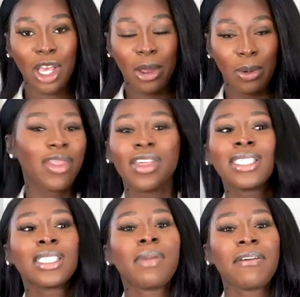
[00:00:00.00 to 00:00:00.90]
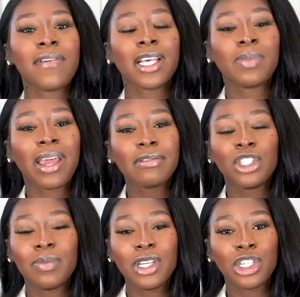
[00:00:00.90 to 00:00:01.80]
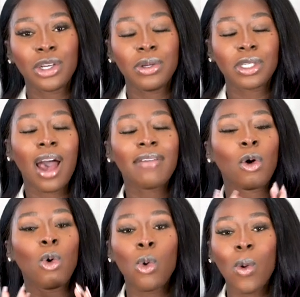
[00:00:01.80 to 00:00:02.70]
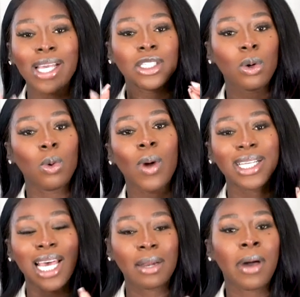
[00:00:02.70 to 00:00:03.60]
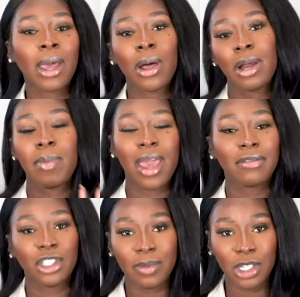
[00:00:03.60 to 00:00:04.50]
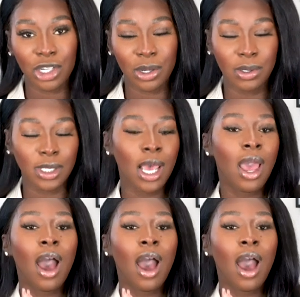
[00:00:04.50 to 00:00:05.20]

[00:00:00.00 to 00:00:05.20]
so this is my first pair of Jimmy Choos. I've always had my eye on a pair of Jimmy Choos.